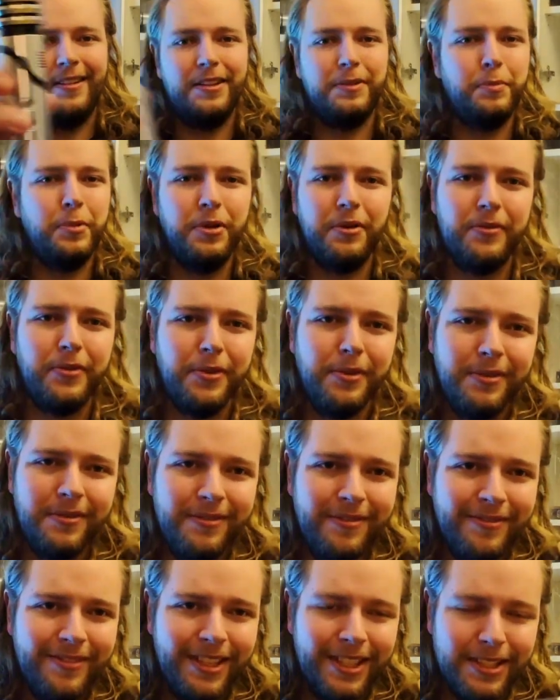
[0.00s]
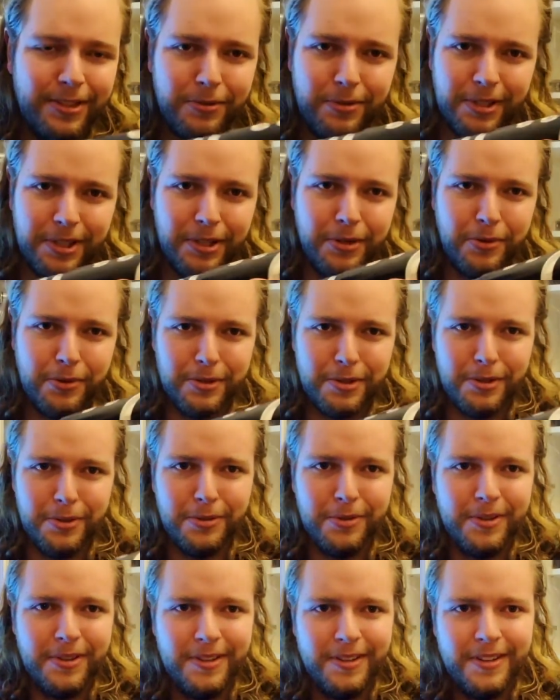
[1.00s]
It's beautiful. It's really cool
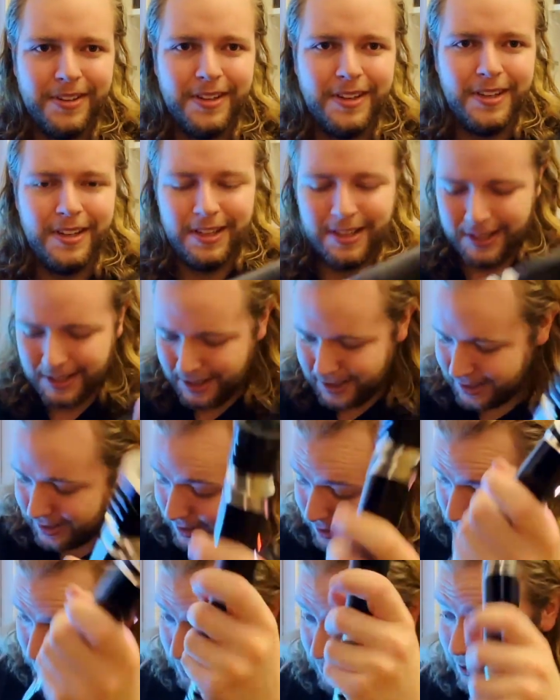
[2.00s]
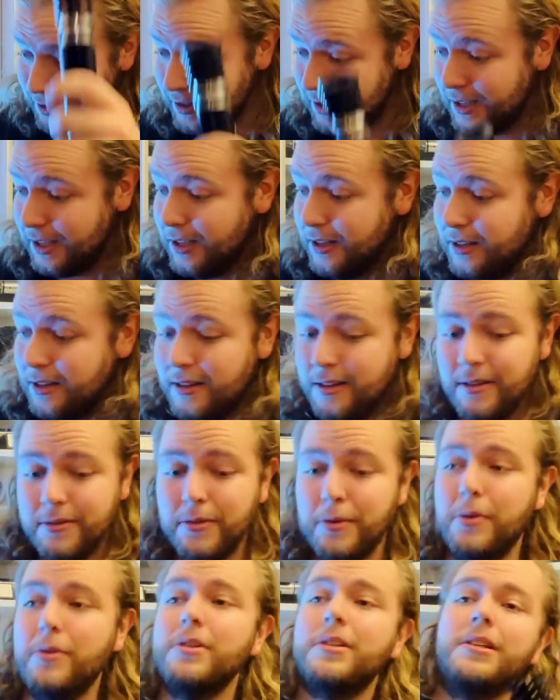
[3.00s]
too. Same with of
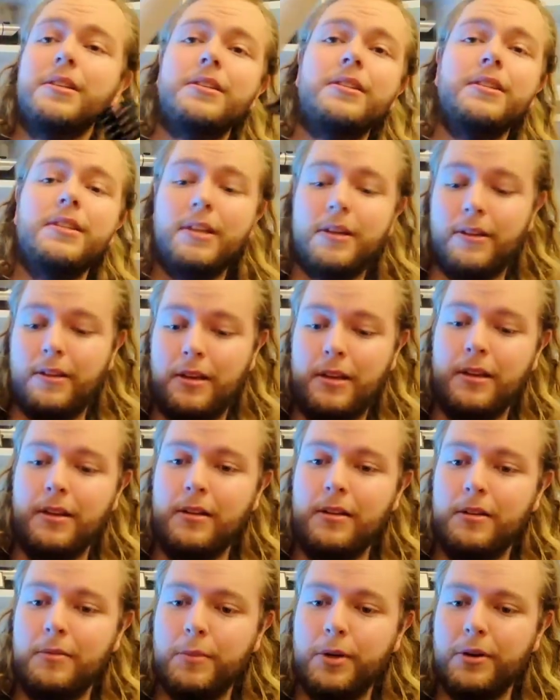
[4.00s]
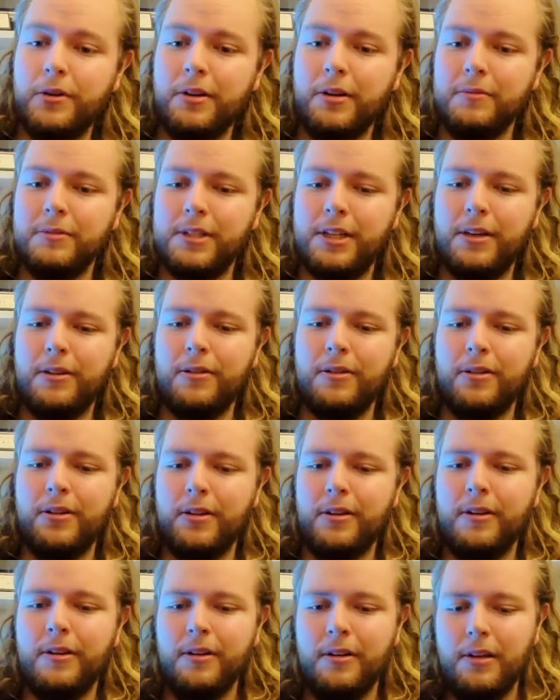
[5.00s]
course, let's see how the emitter comes out
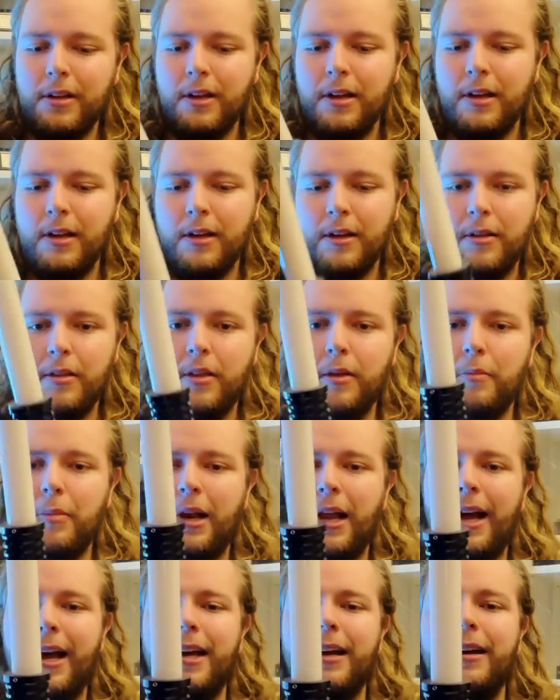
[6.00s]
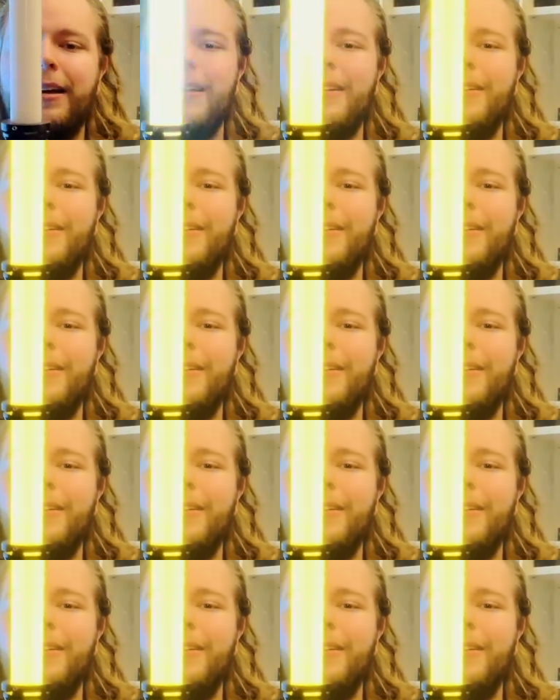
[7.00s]
on the black.